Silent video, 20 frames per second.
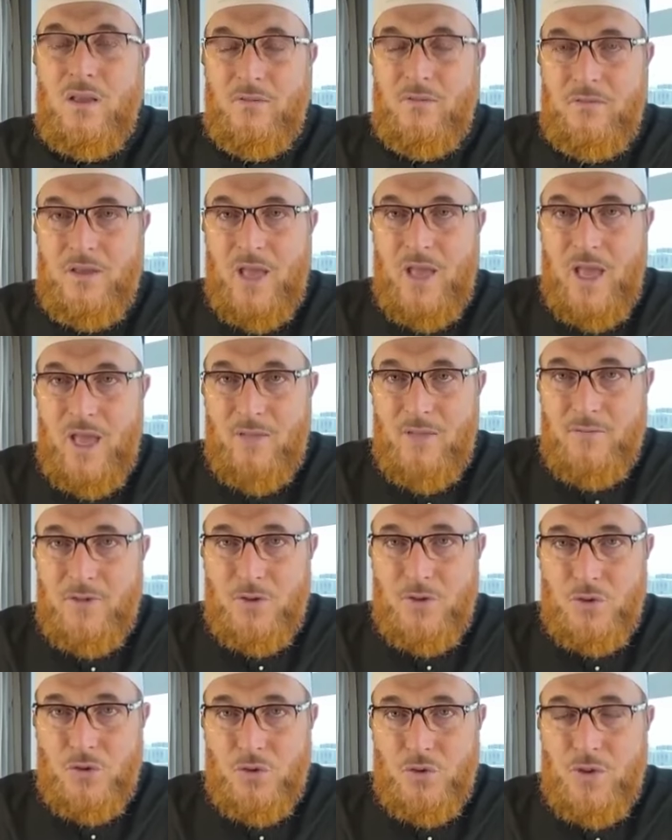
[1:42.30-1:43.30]
If you have
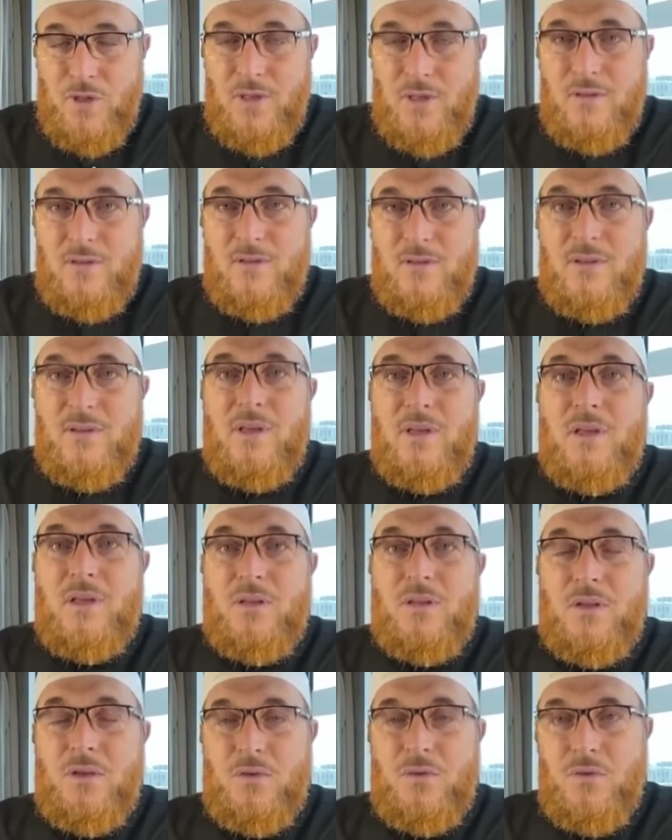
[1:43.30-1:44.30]
the choice,
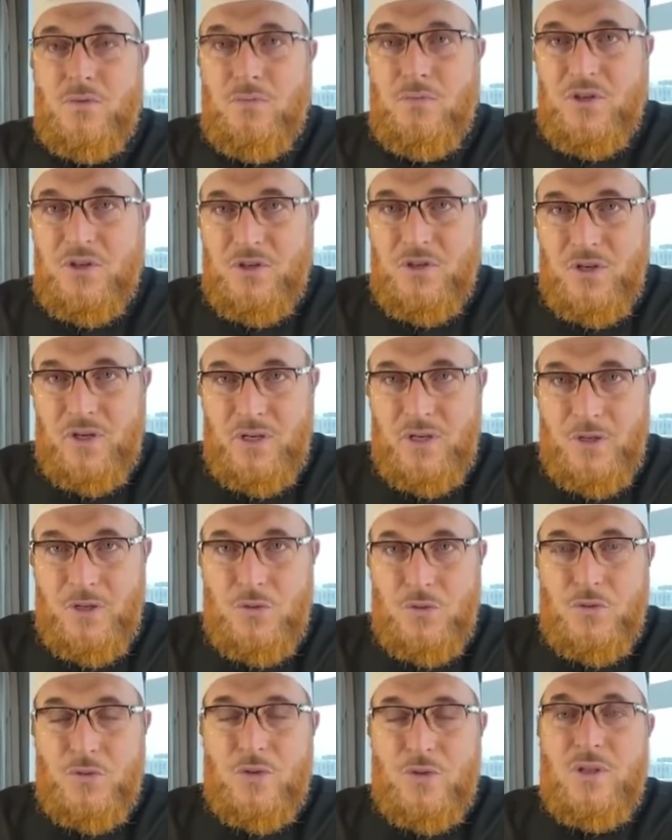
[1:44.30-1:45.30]
then commercial
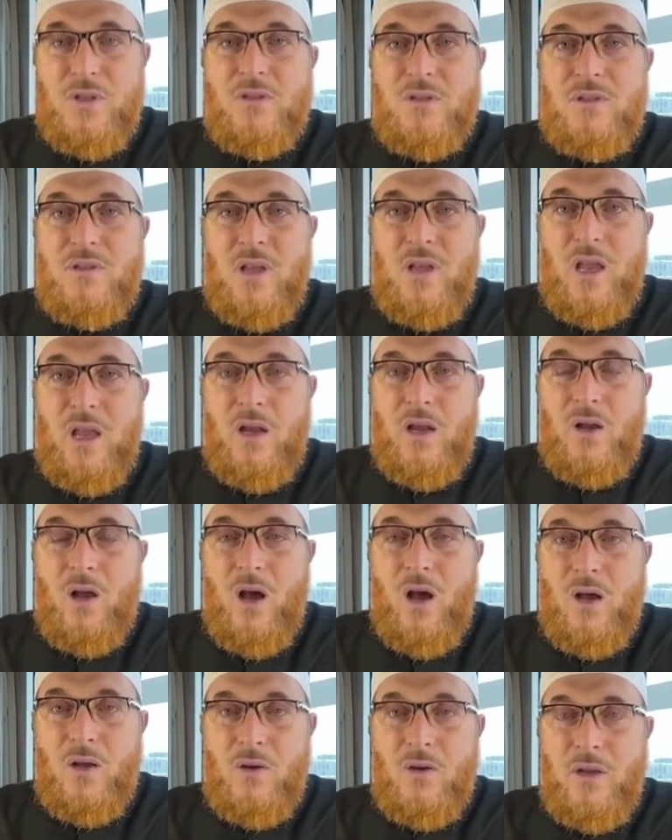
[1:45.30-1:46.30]
insurance in
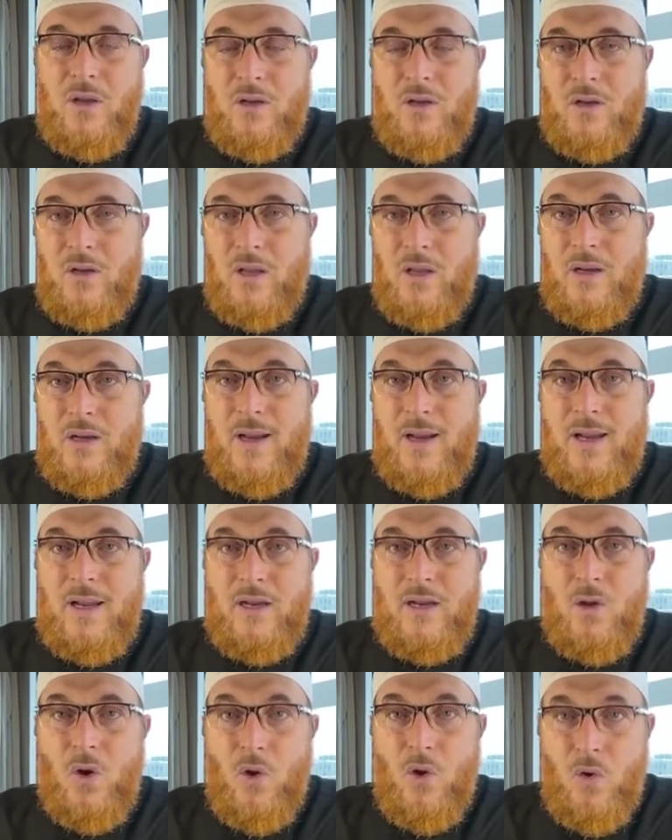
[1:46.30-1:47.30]
our in, in,
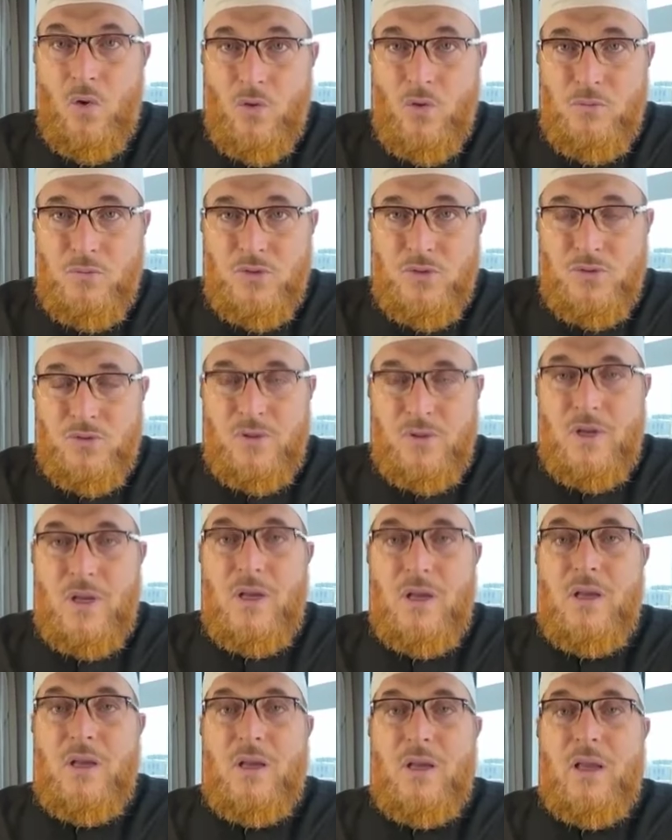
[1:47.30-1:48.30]
in homes
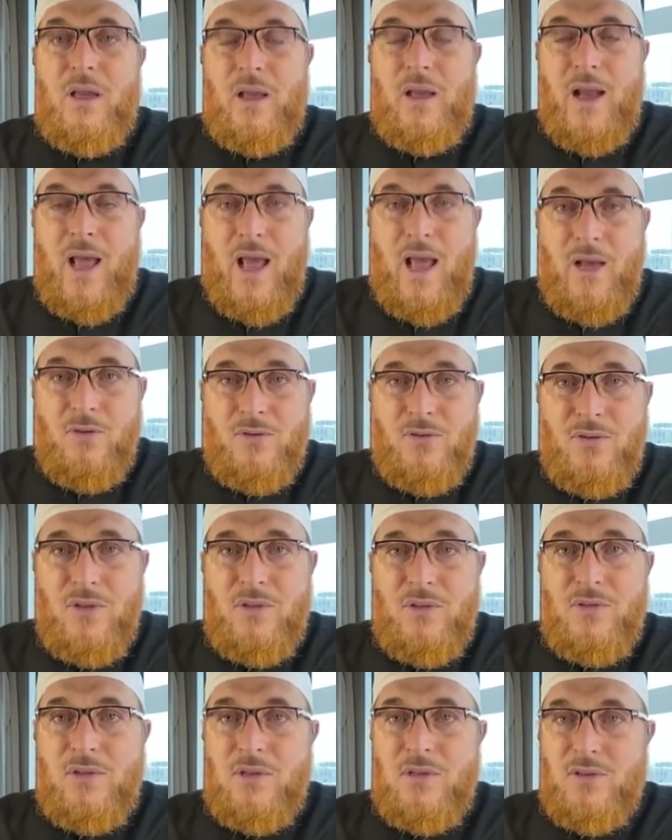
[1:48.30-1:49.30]
and
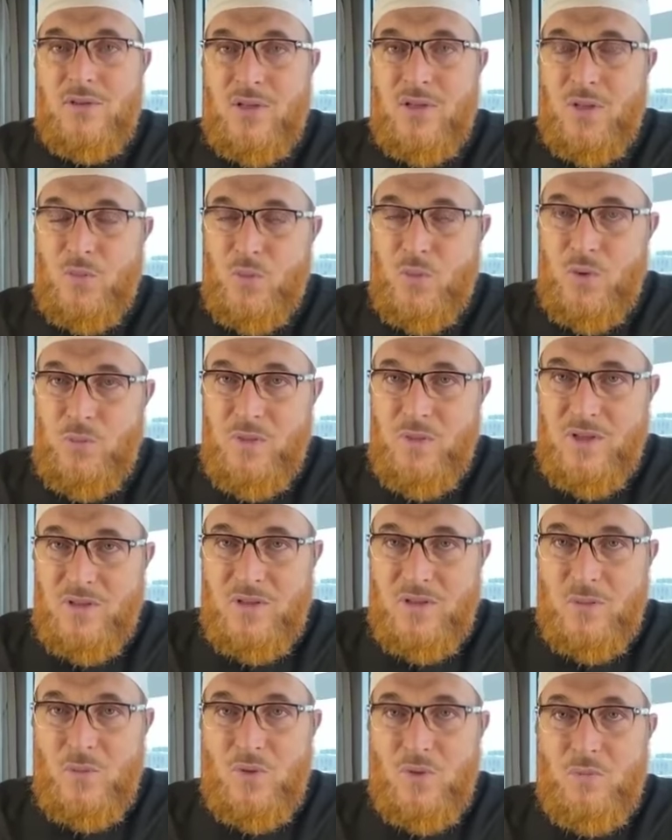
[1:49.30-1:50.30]
houses is not
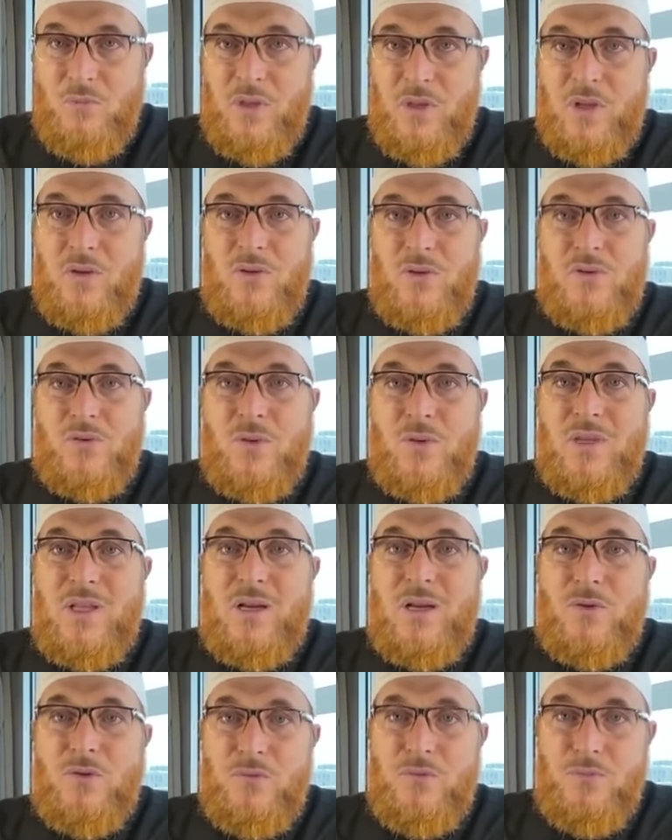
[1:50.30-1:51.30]
permissible because
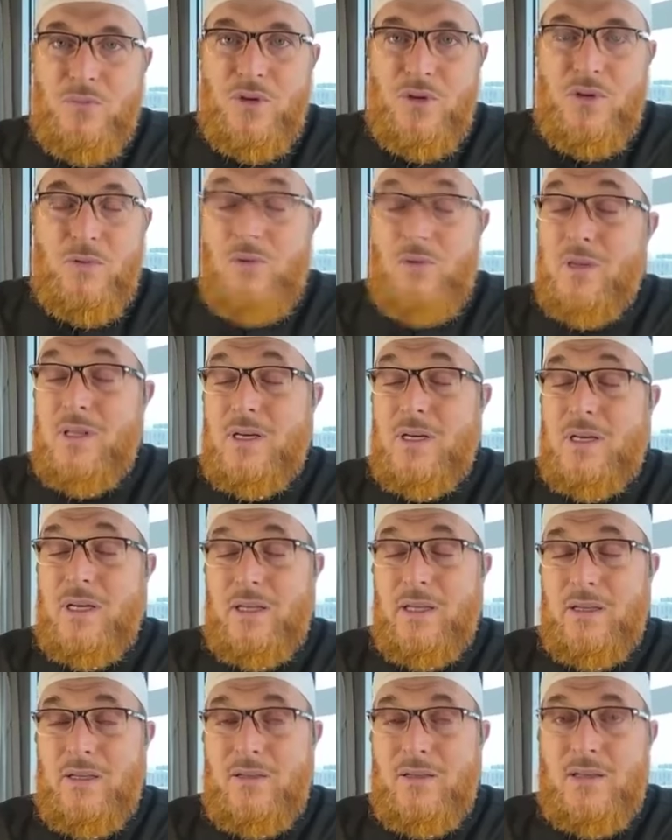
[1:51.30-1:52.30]
whether whether
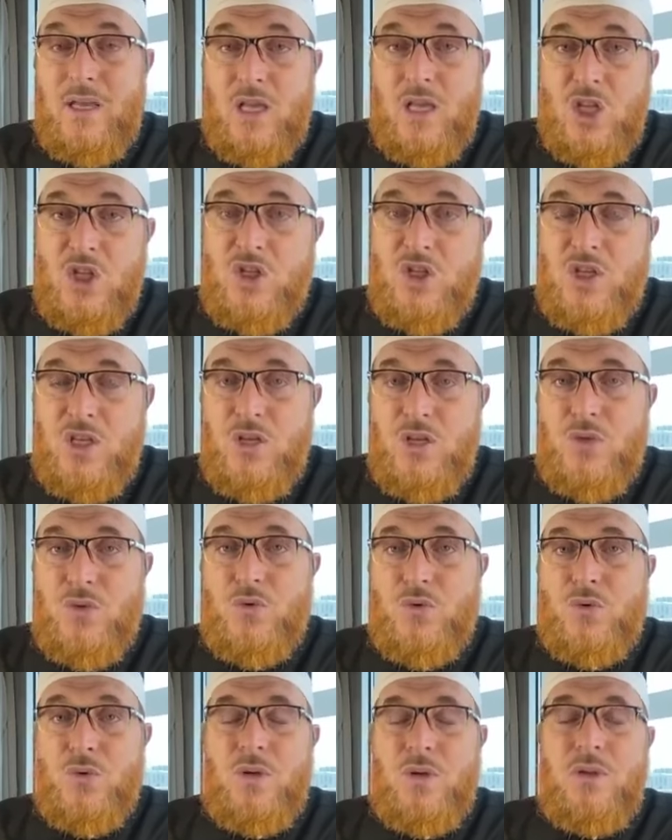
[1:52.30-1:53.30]
it is health
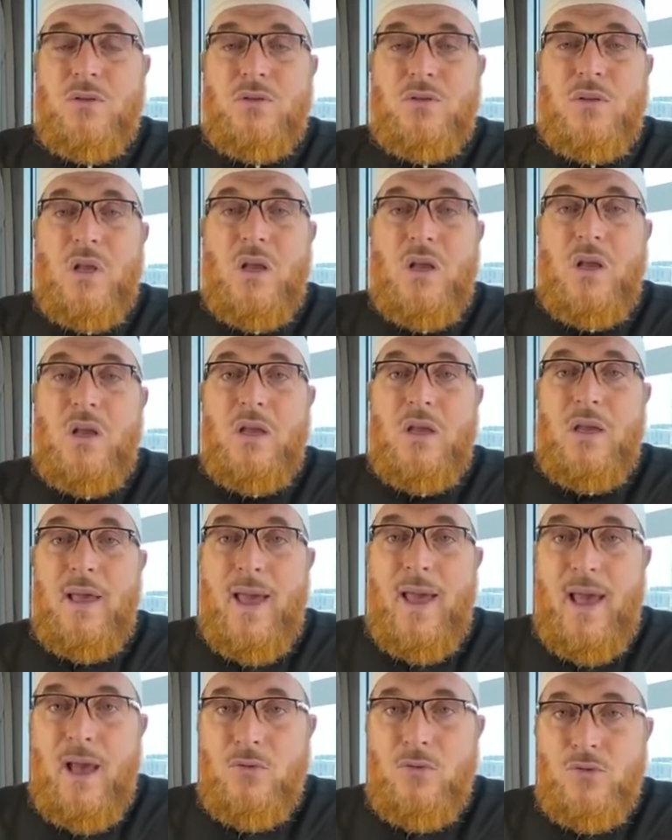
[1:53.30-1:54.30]
insurance,
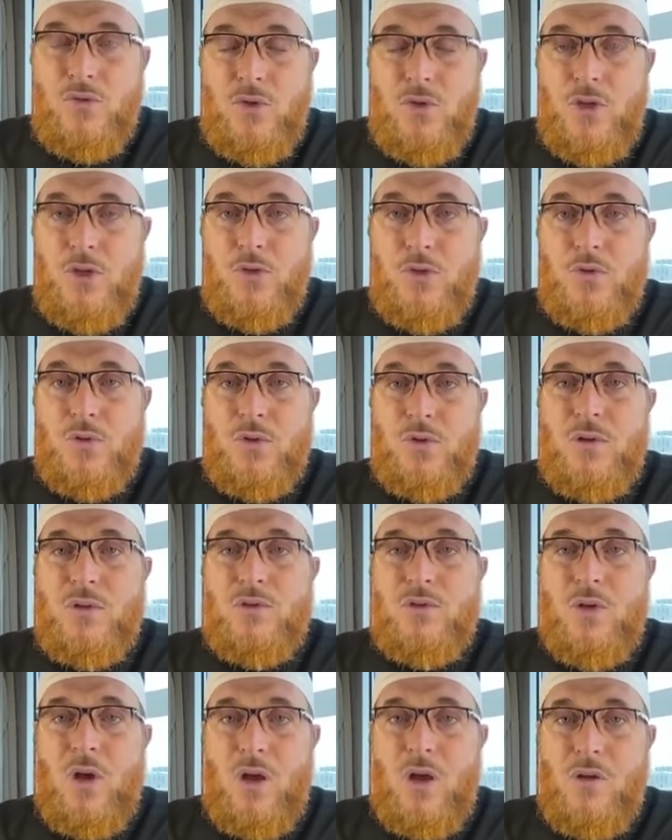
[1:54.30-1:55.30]
house
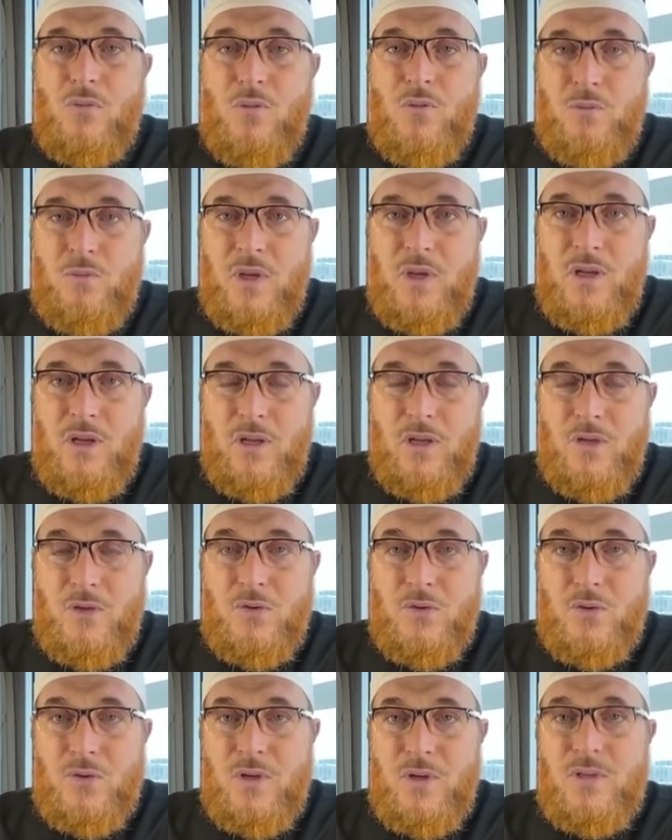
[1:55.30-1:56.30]
insurance, automobile
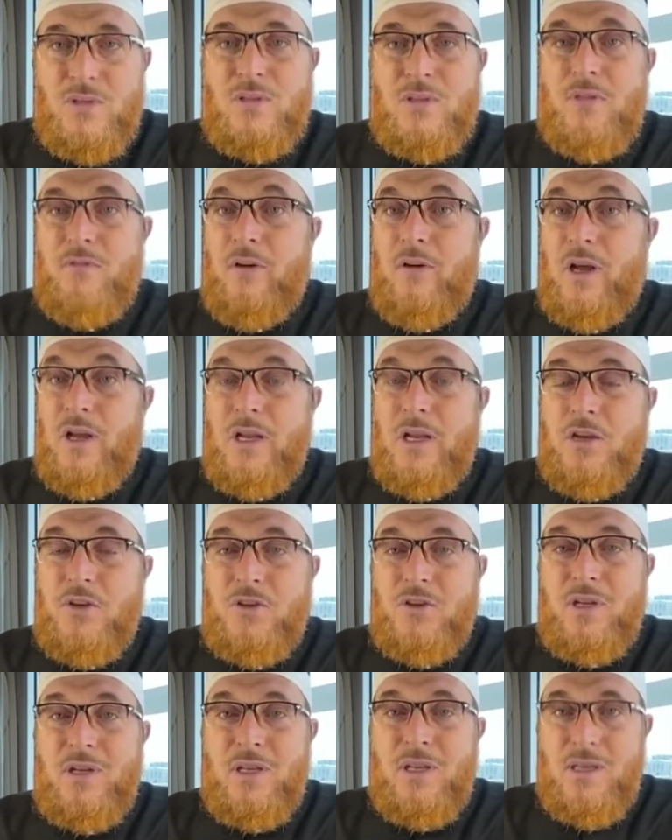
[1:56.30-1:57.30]
insurance, the
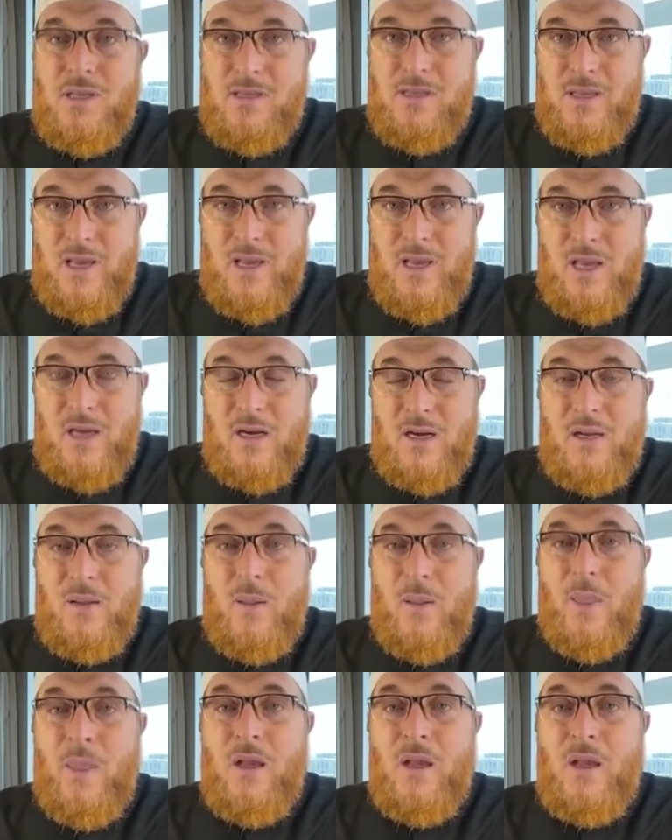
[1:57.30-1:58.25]
violation is there